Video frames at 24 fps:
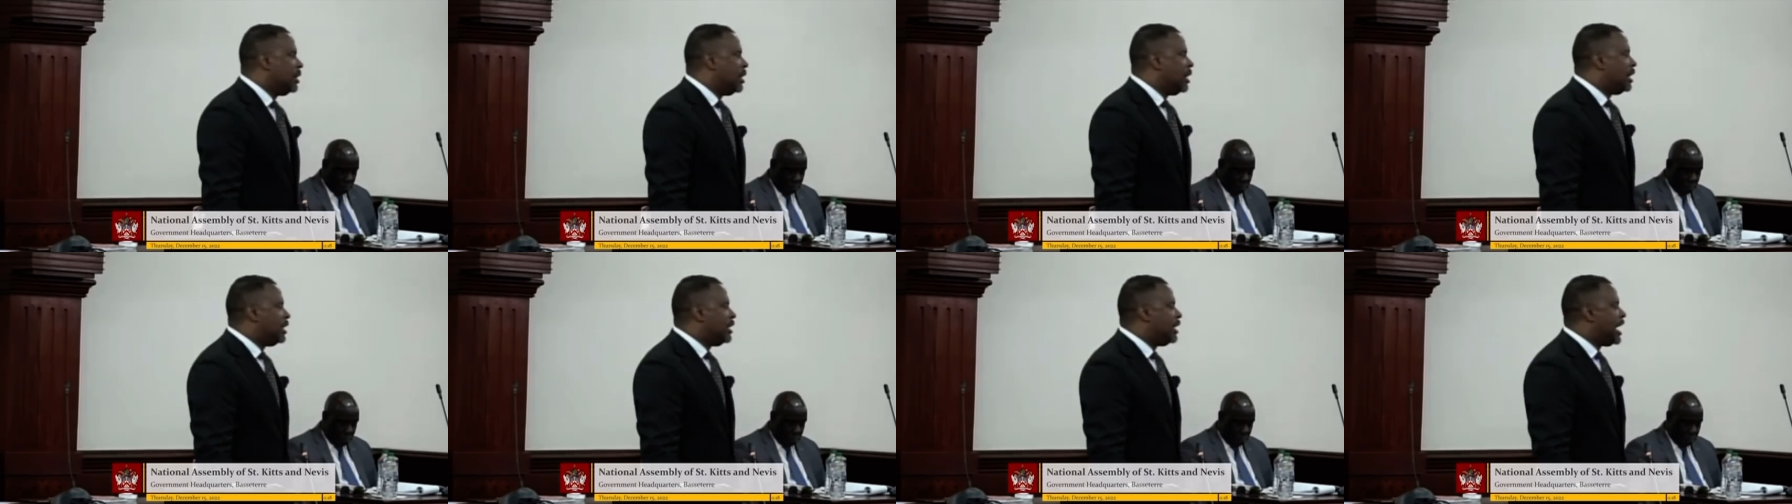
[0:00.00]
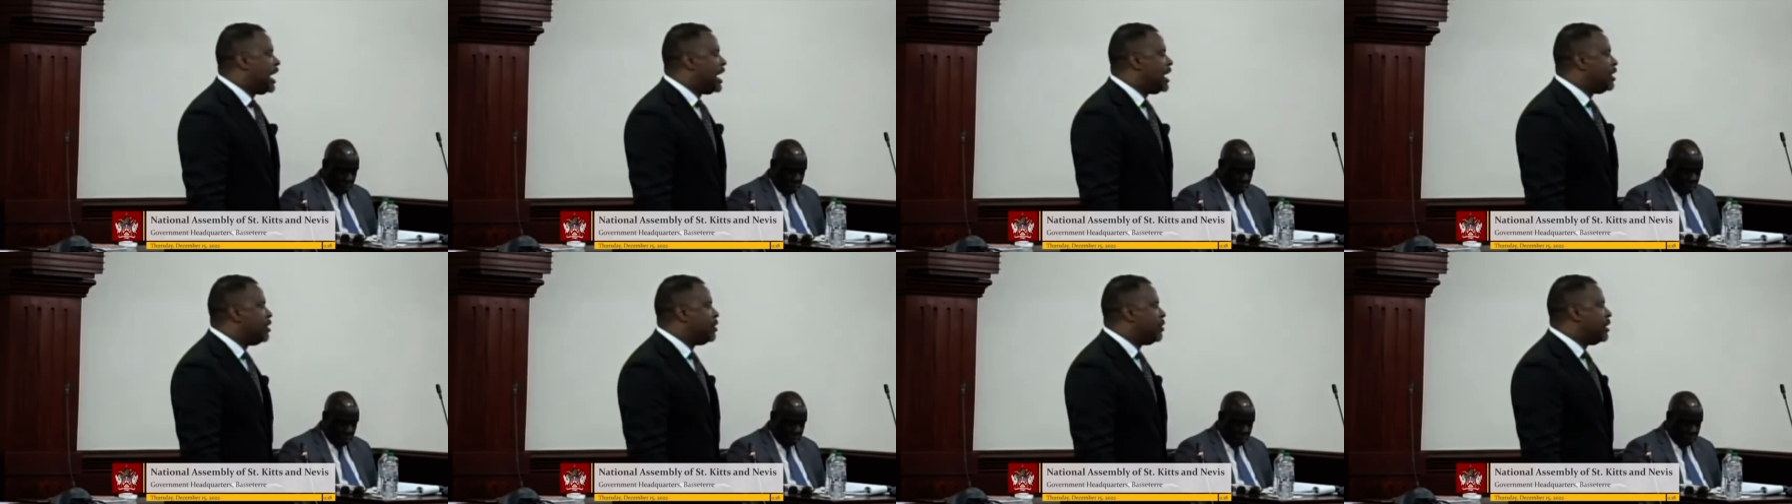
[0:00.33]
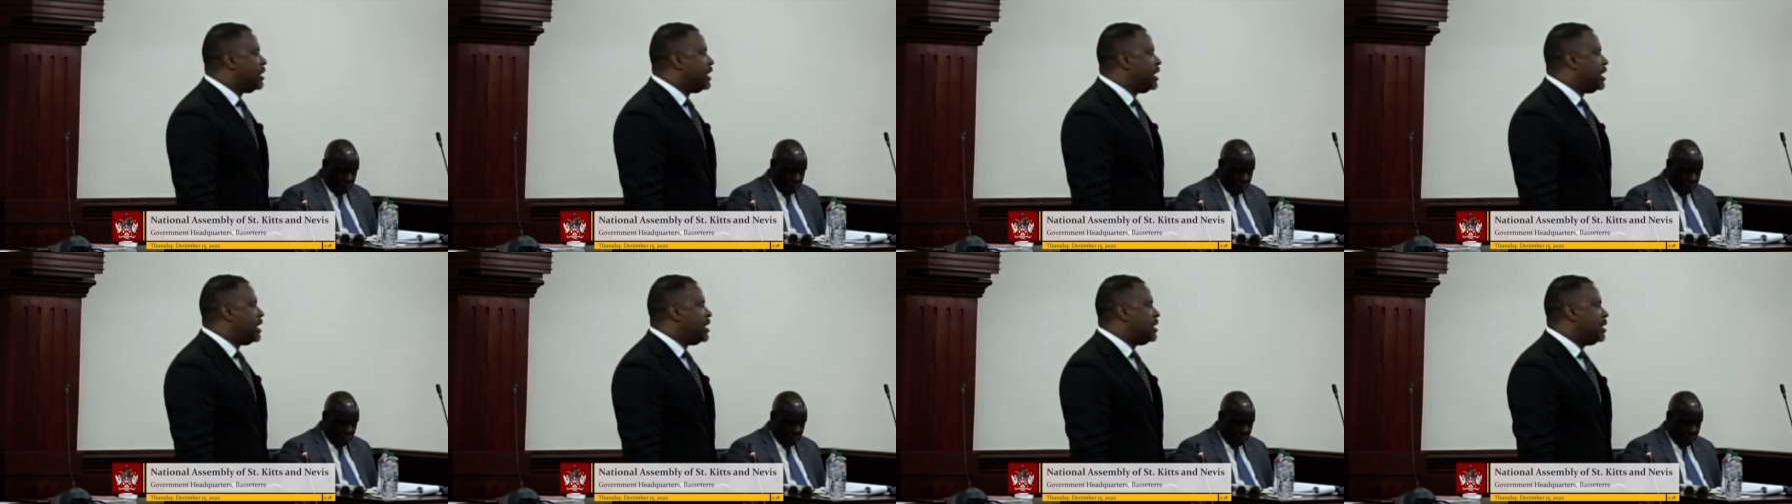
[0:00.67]
and I know
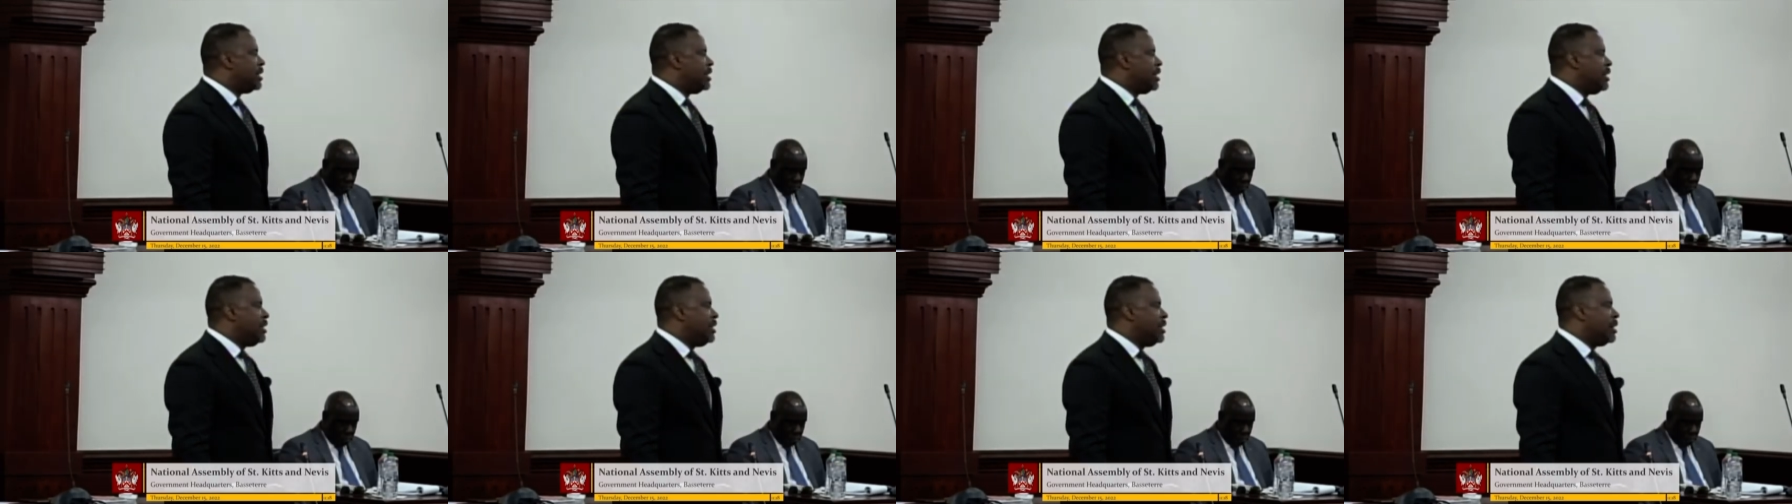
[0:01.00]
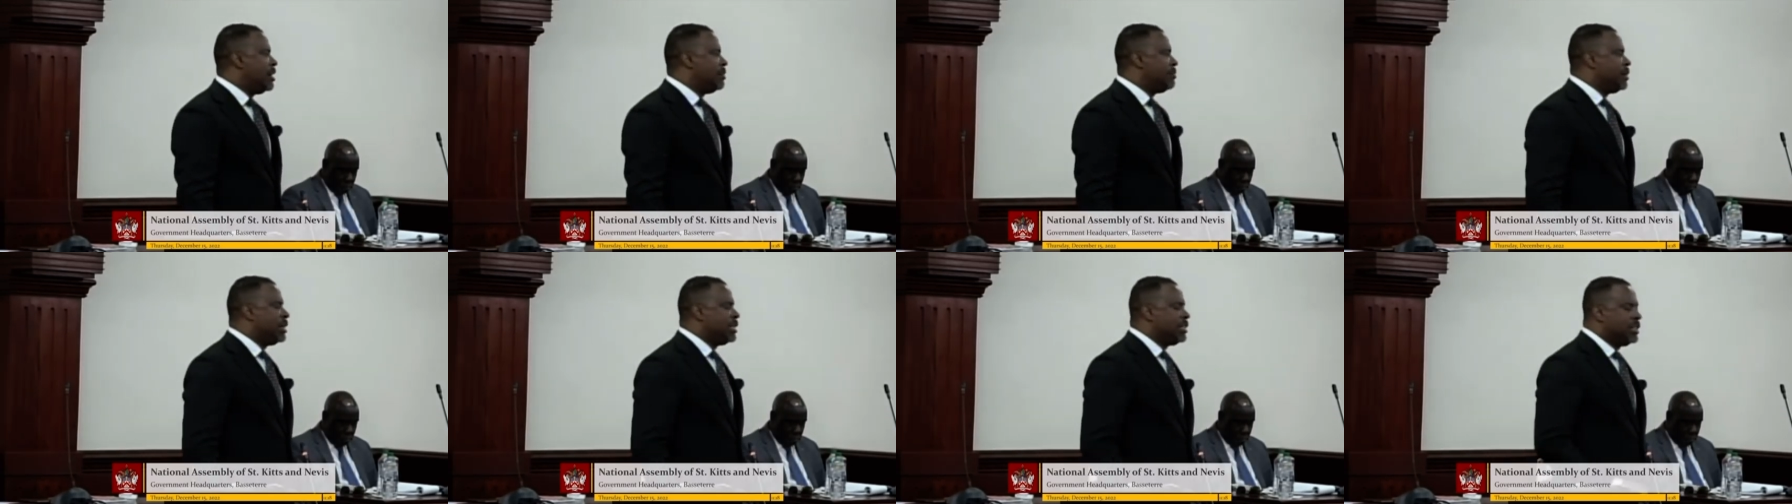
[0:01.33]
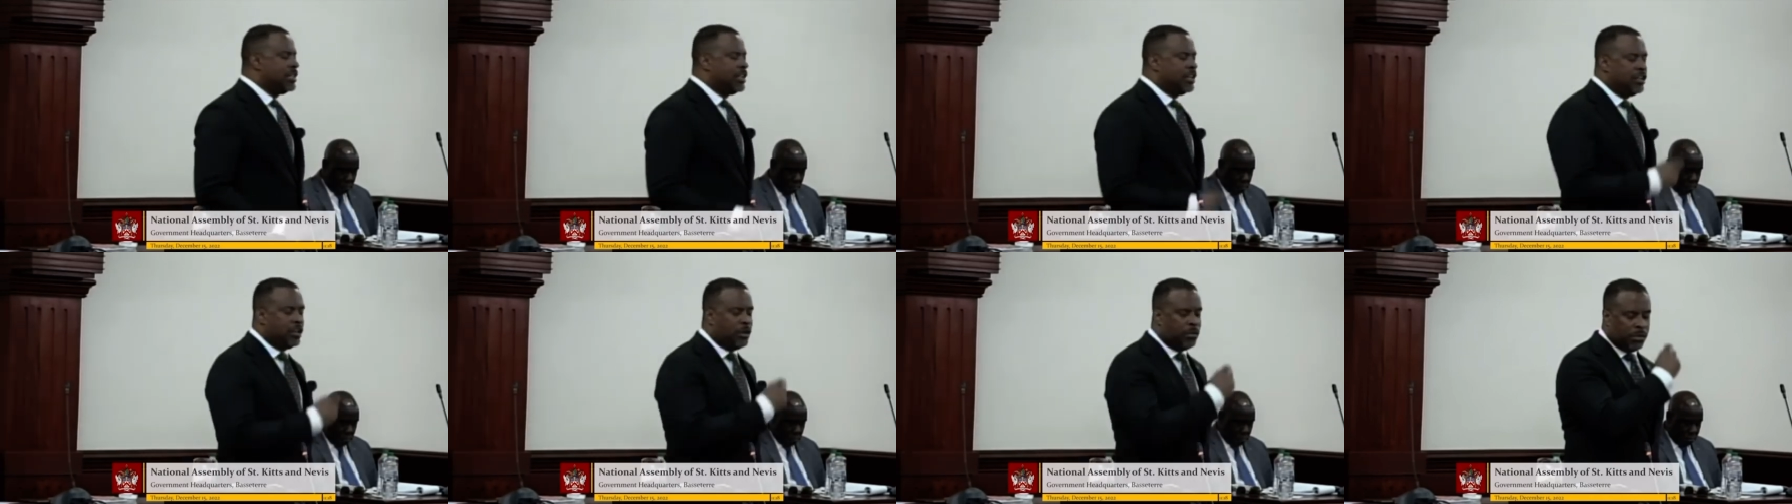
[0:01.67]
at the end of the year I'm
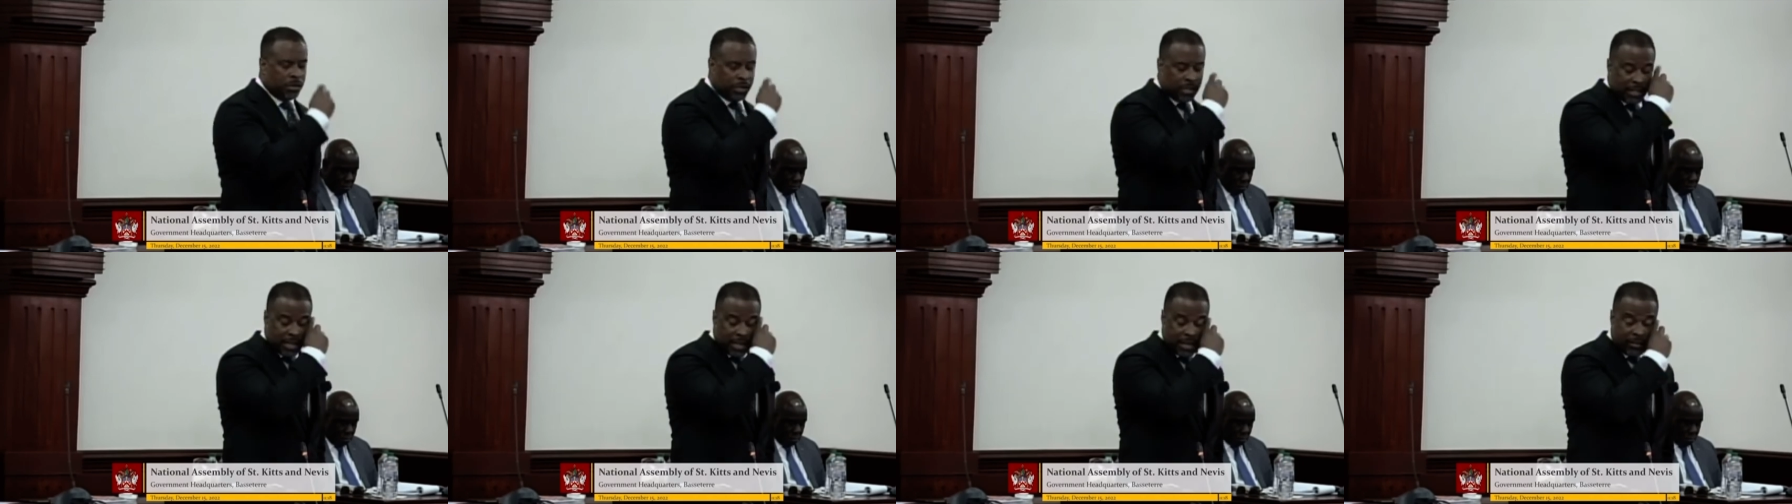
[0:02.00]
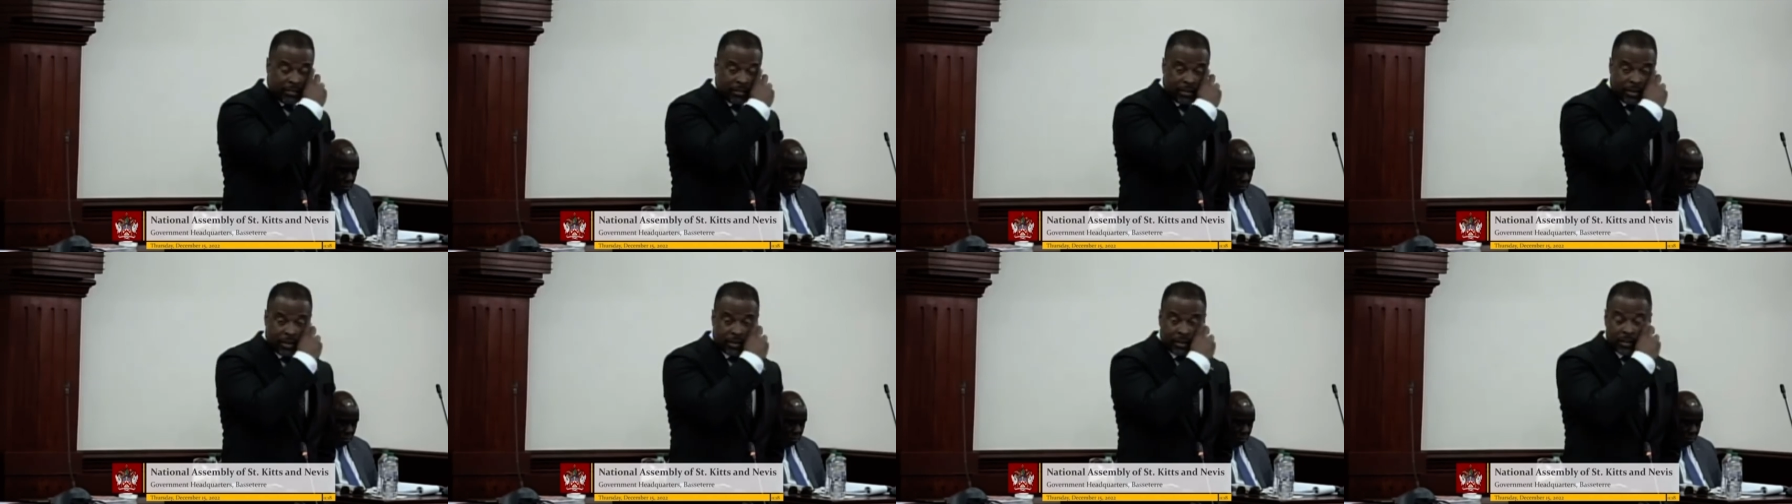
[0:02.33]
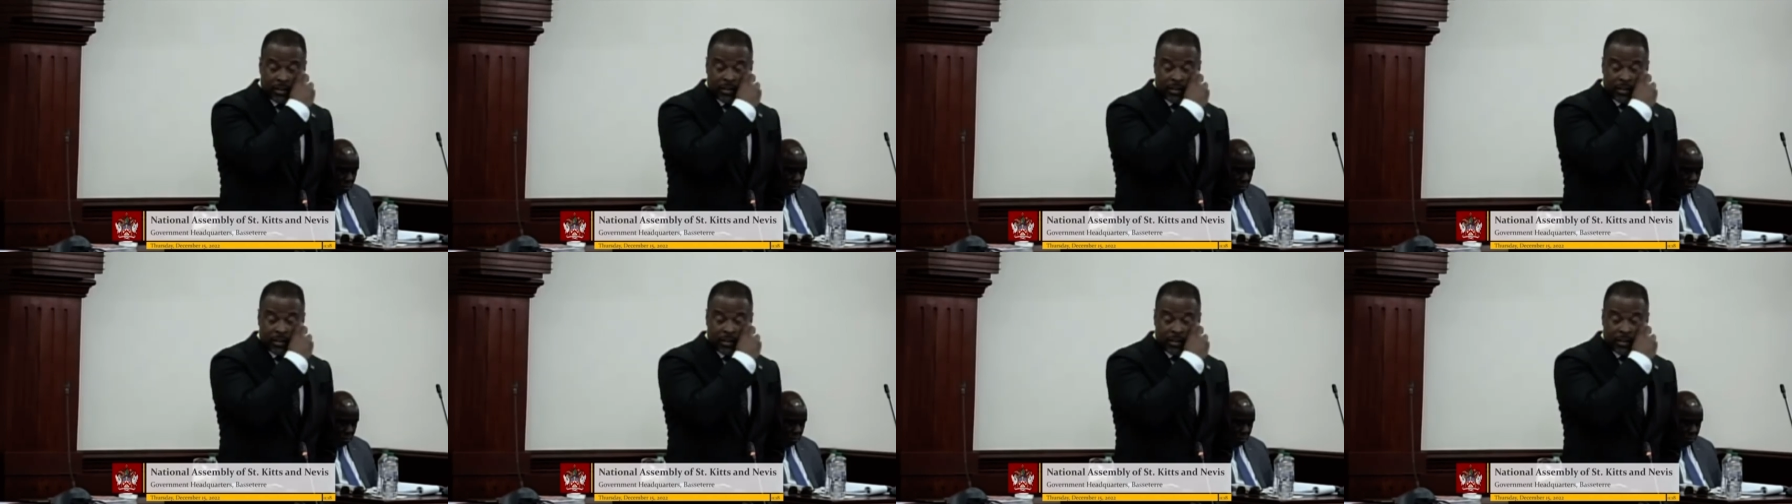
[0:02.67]
getting a double salary,